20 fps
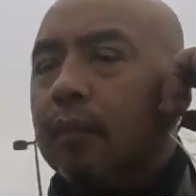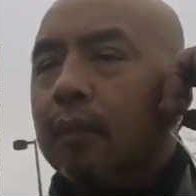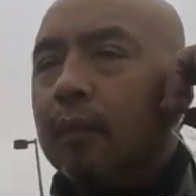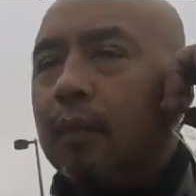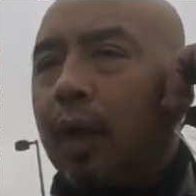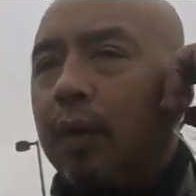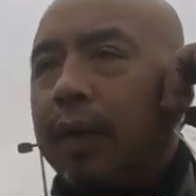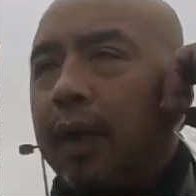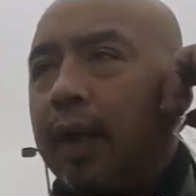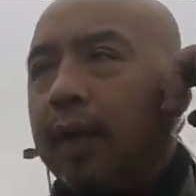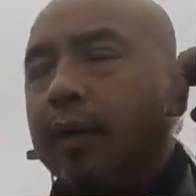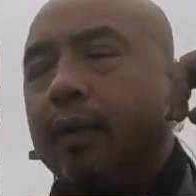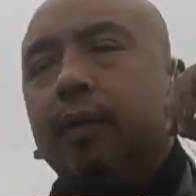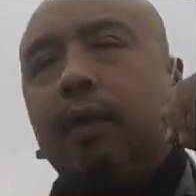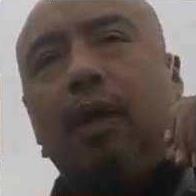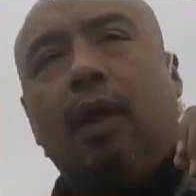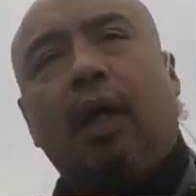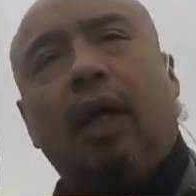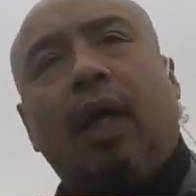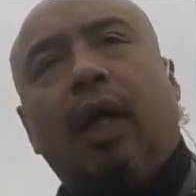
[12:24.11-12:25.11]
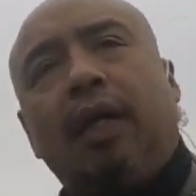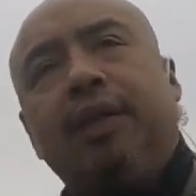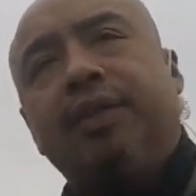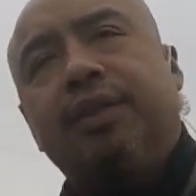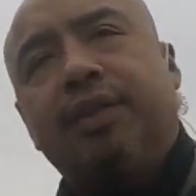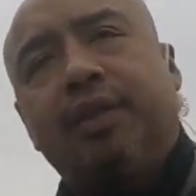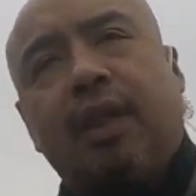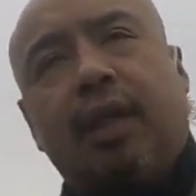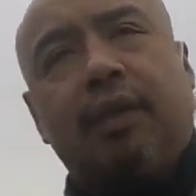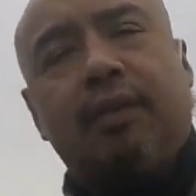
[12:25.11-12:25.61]
Okay, I
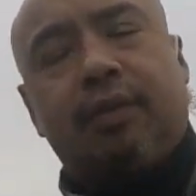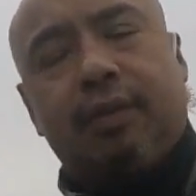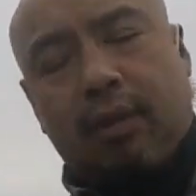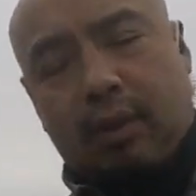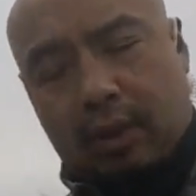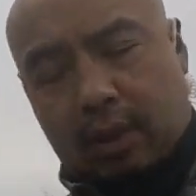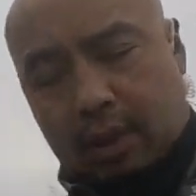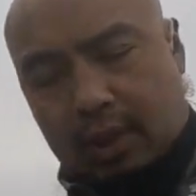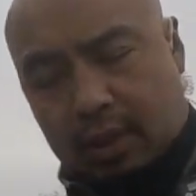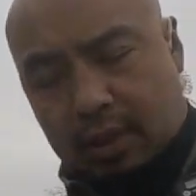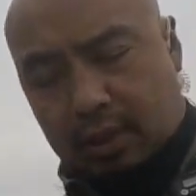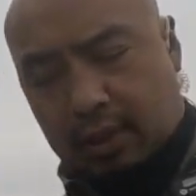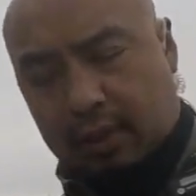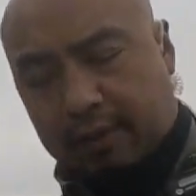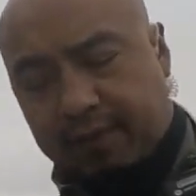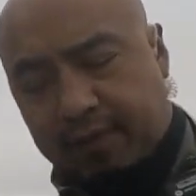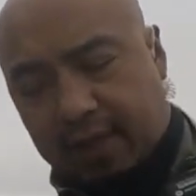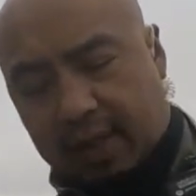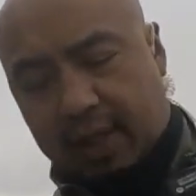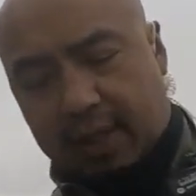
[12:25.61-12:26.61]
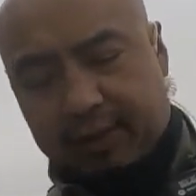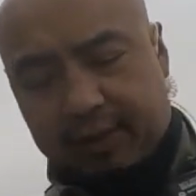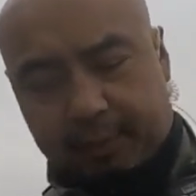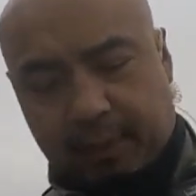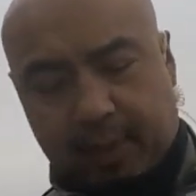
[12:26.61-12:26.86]
just got advised by...